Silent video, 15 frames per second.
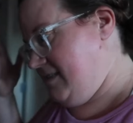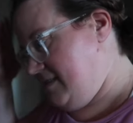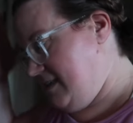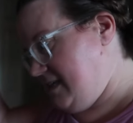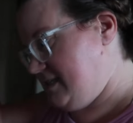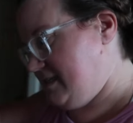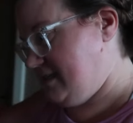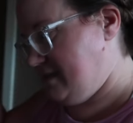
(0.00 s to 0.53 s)

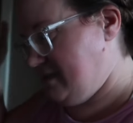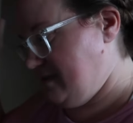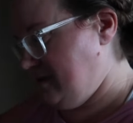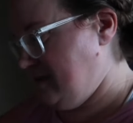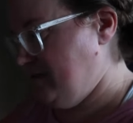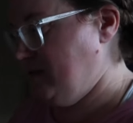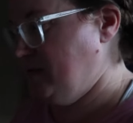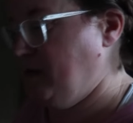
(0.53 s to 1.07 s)
This
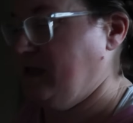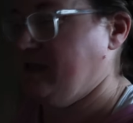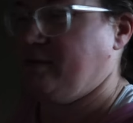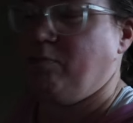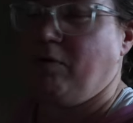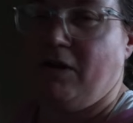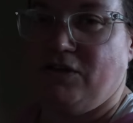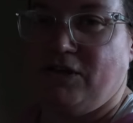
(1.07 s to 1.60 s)
is a
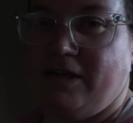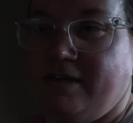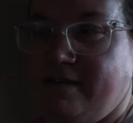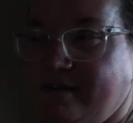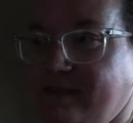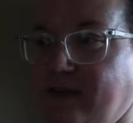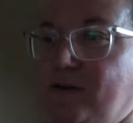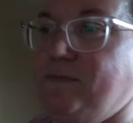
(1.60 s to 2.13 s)
project,
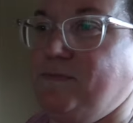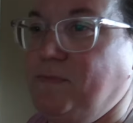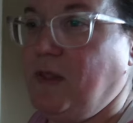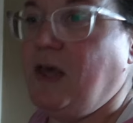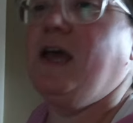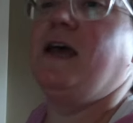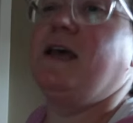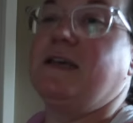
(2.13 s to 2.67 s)
so
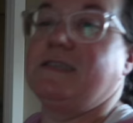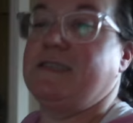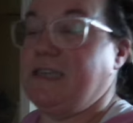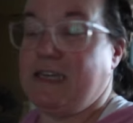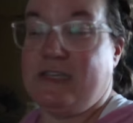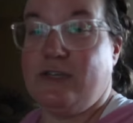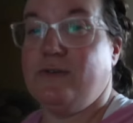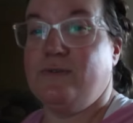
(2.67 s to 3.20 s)

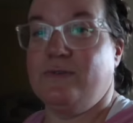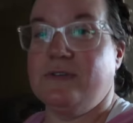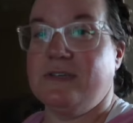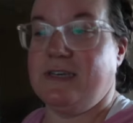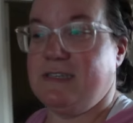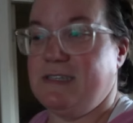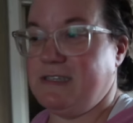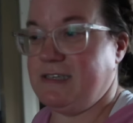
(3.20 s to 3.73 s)
stay tuned
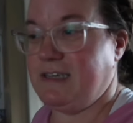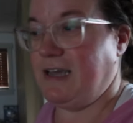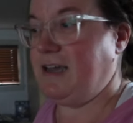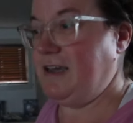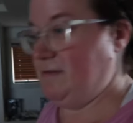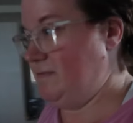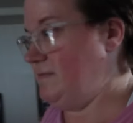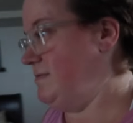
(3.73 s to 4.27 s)
because
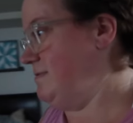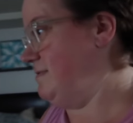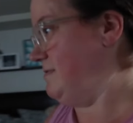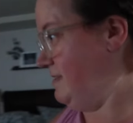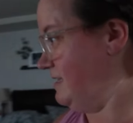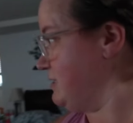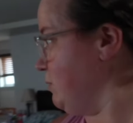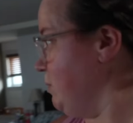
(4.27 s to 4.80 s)

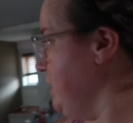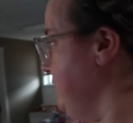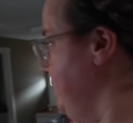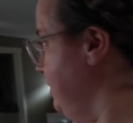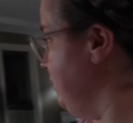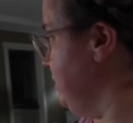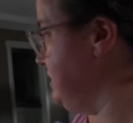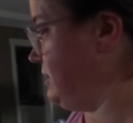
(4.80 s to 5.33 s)
this will be a
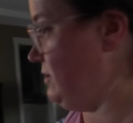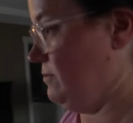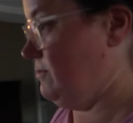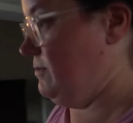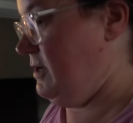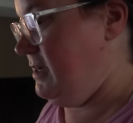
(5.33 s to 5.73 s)
fun one too.